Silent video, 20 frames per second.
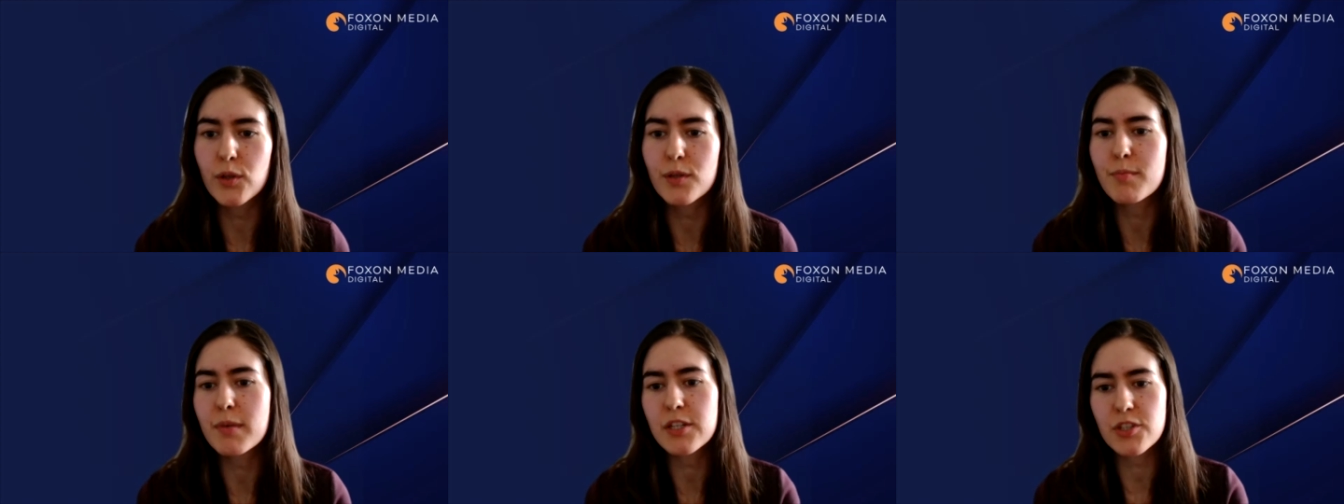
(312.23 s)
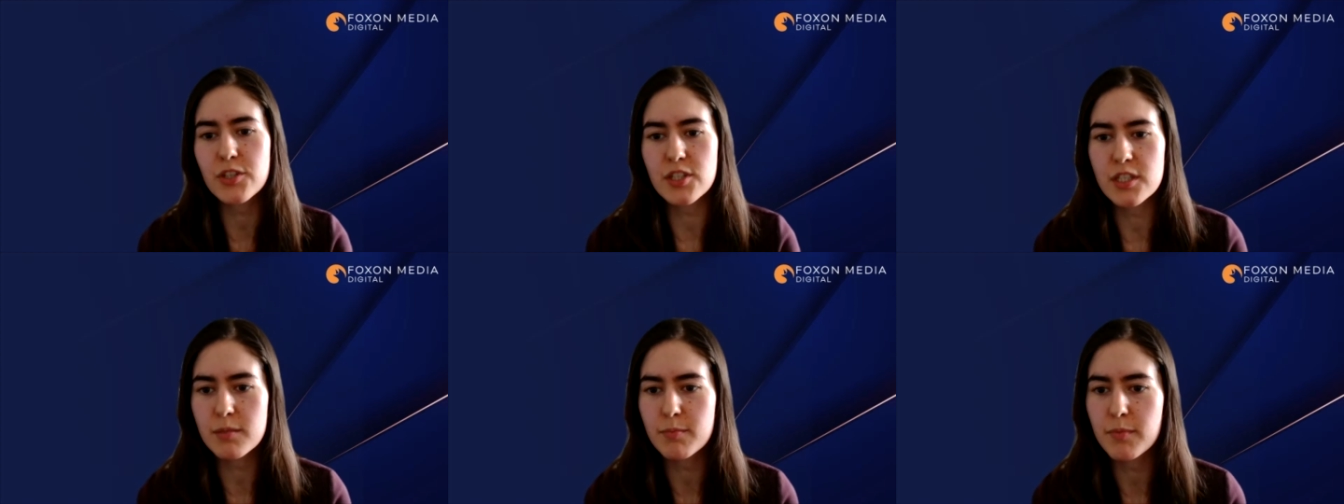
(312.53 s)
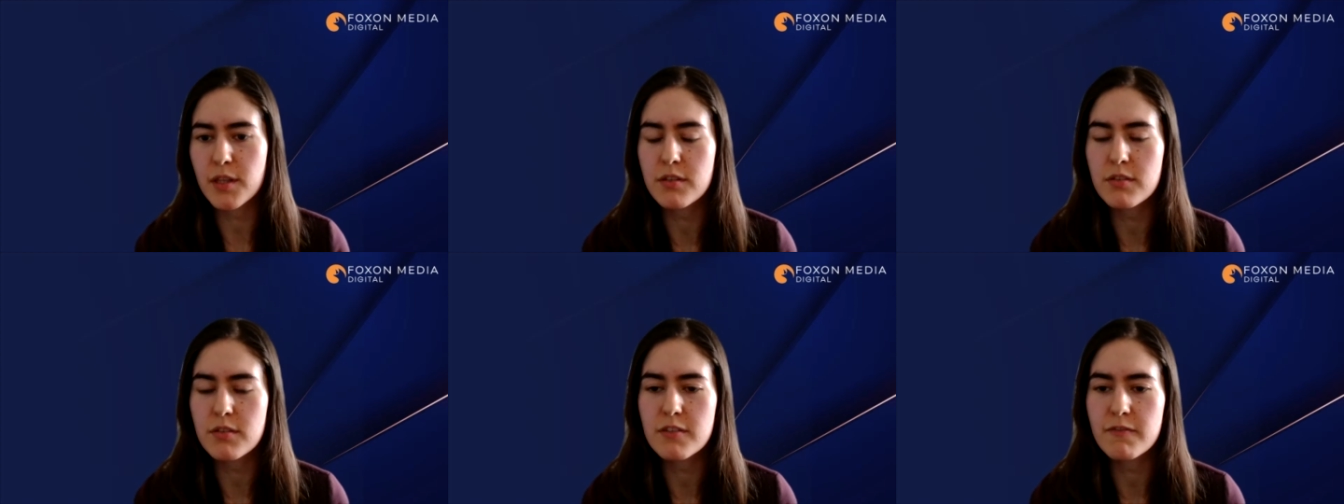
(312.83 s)
you mentioned some of
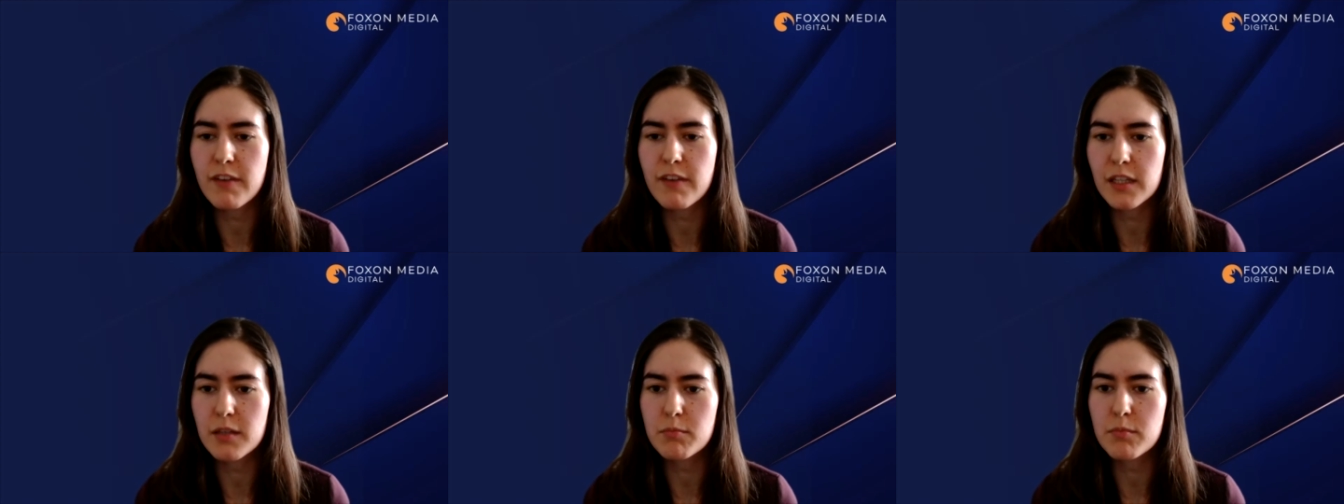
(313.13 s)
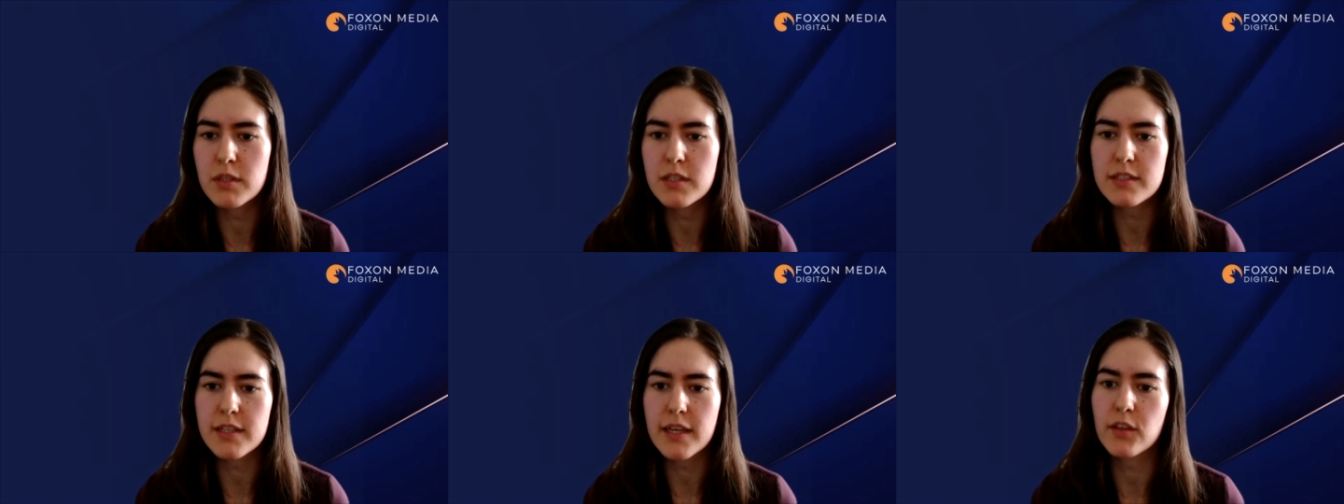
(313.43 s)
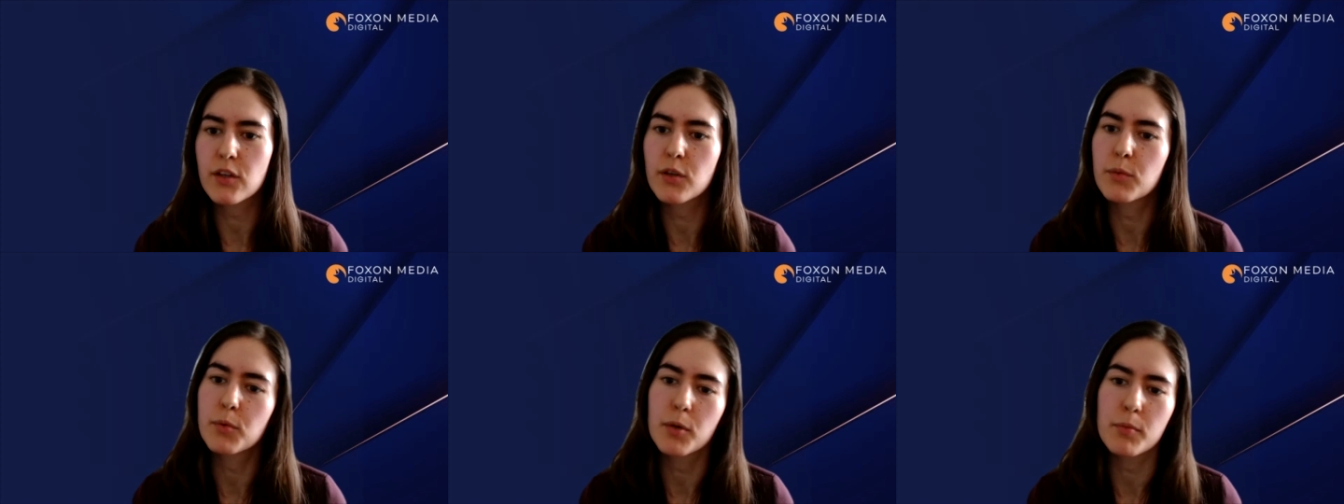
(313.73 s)
those developments like
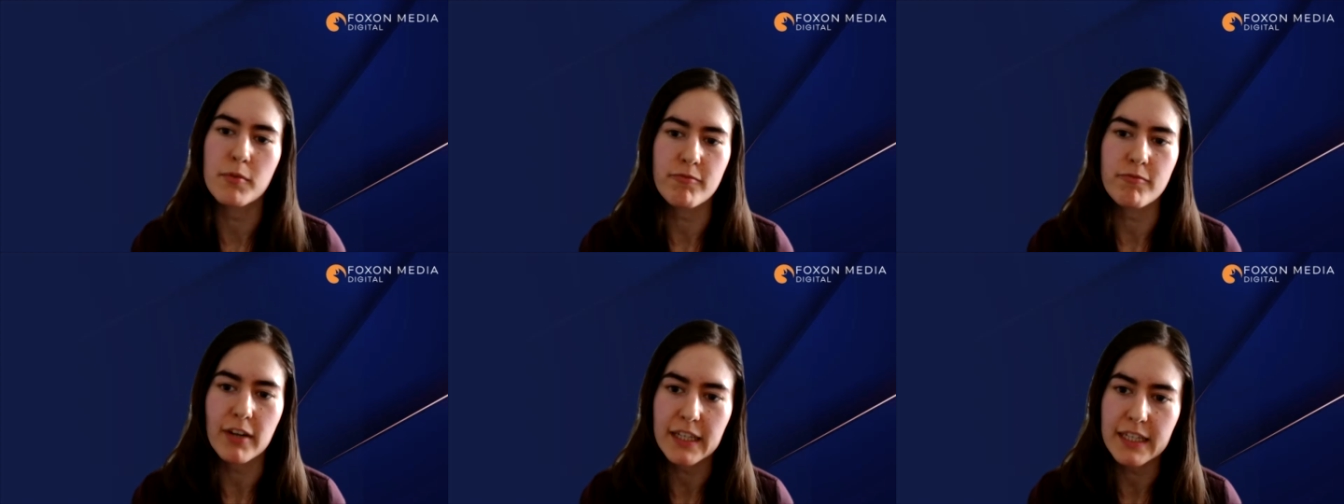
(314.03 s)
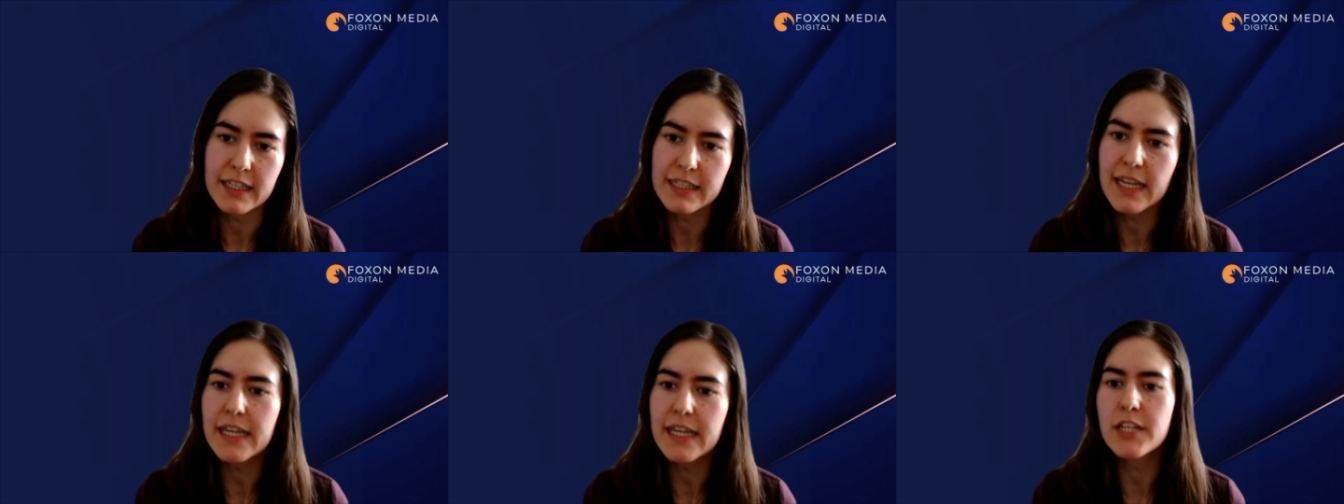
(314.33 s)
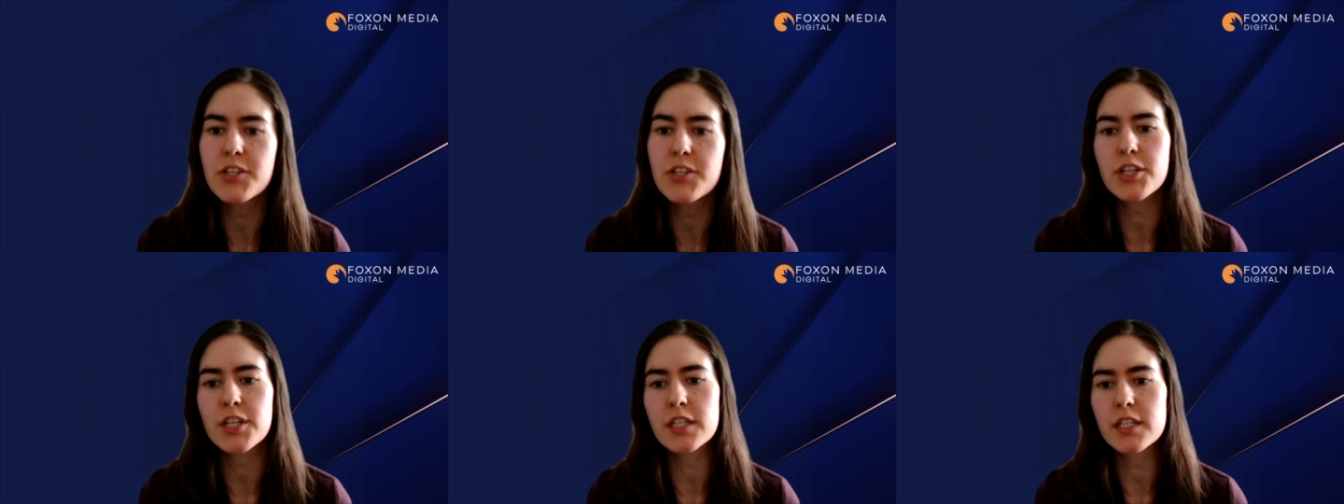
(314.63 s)
the upcoming
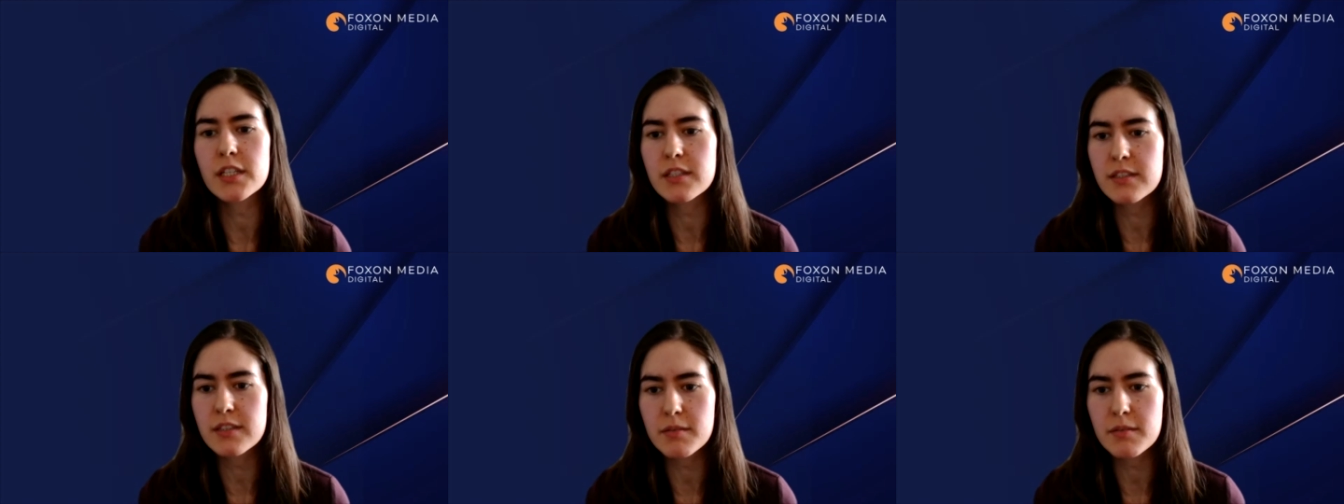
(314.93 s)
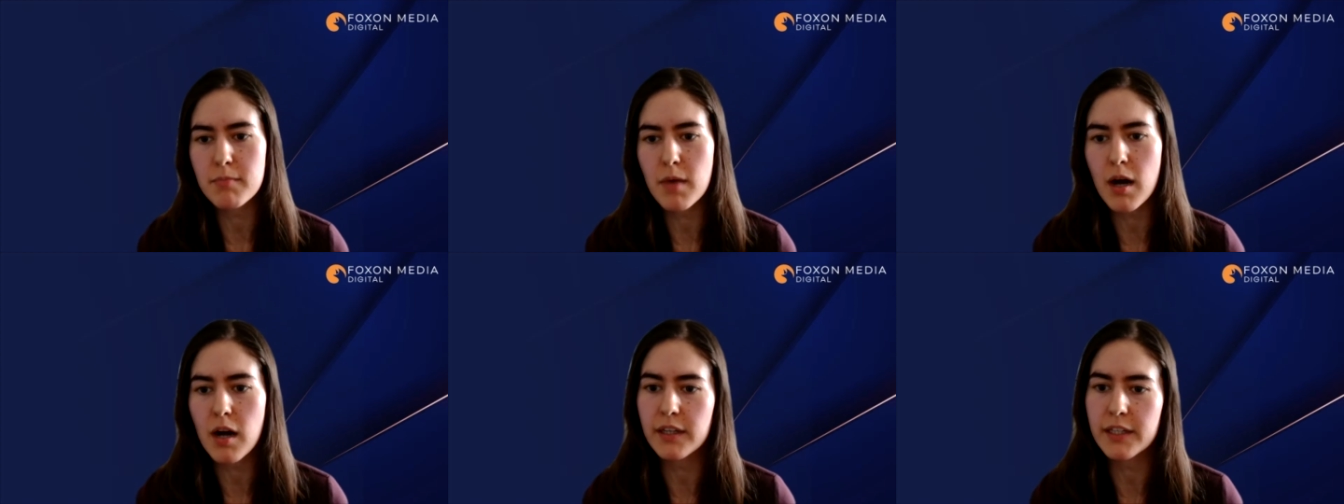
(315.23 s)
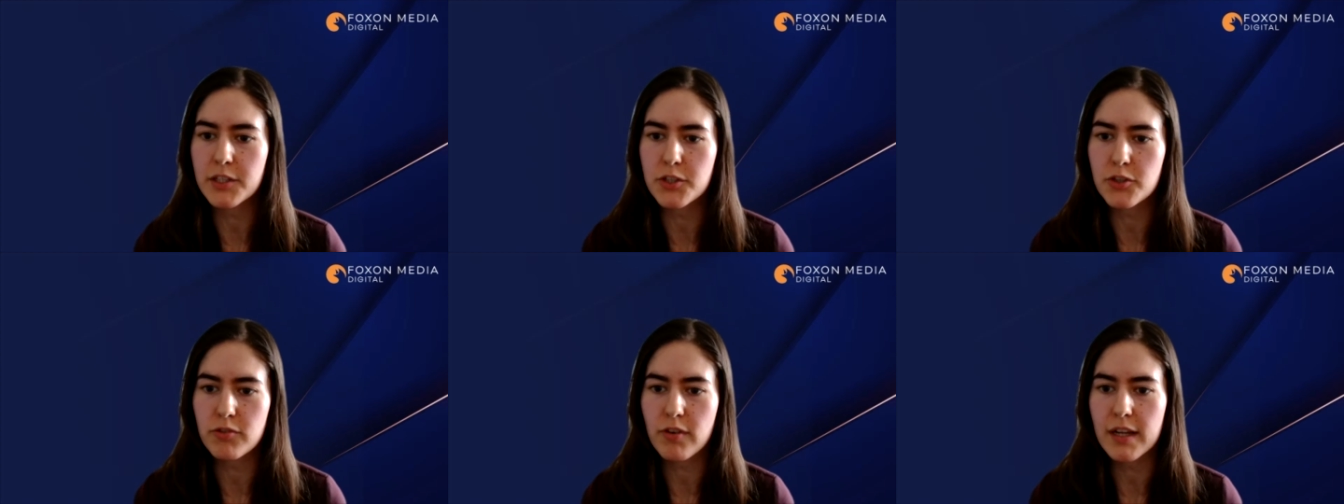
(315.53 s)
regulations, the
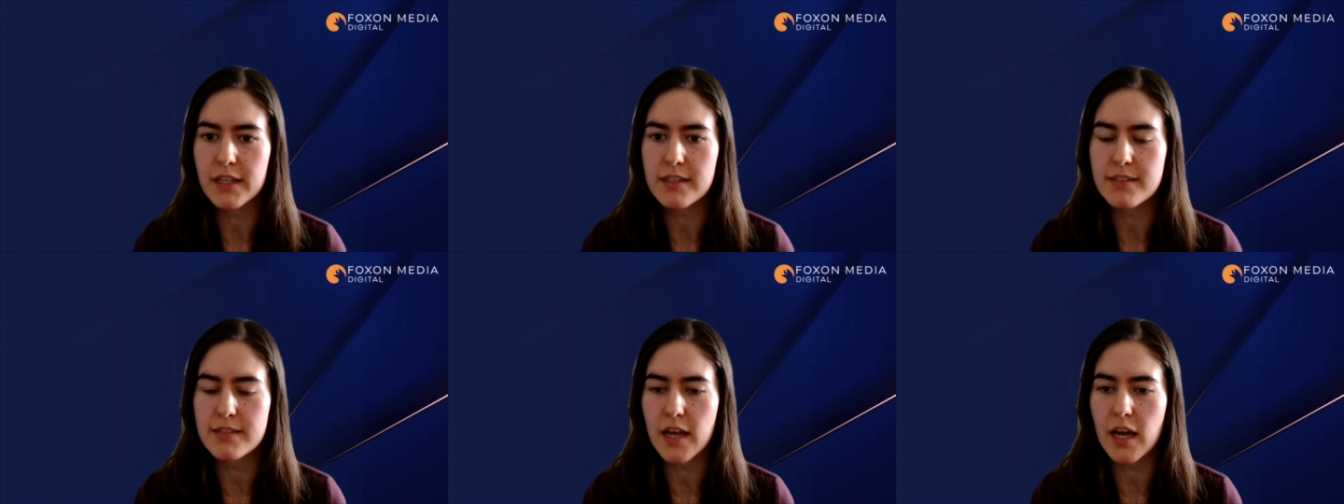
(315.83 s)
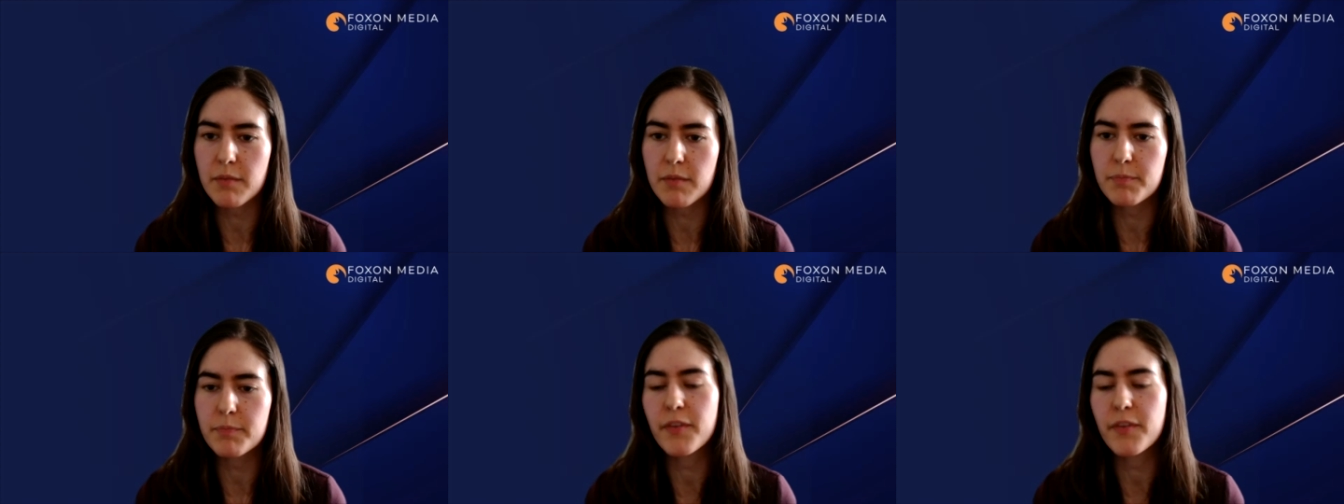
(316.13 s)
market trends mm-hmm.